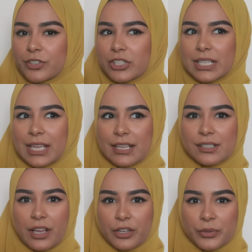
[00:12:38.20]
just in
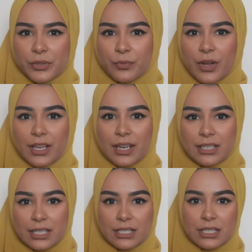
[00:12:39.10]
case I go somewhere and I
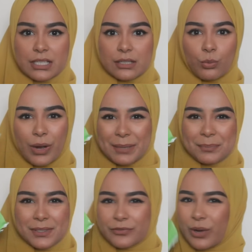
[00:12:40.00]
need
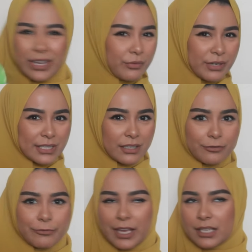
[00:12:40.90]
wipes for any
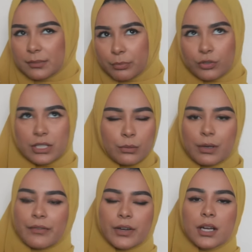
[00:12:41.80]
reason, face, body,
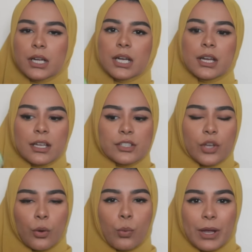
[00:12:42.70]
whatever.
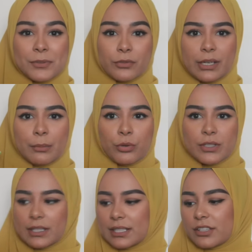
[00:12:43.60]
So wipes are really
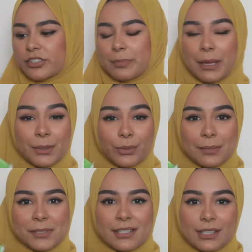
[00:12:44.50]
important. These are just baby
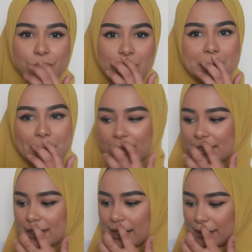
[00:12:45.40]
wipes because they're cheap
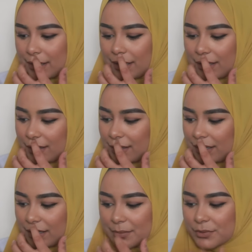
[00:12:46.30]
and there's like
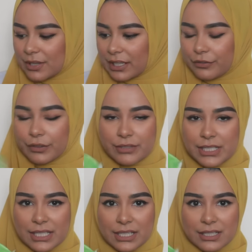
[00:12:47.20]
it comes with like
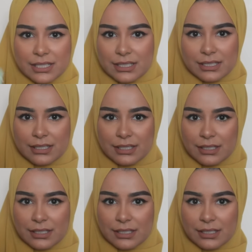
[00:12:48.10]
56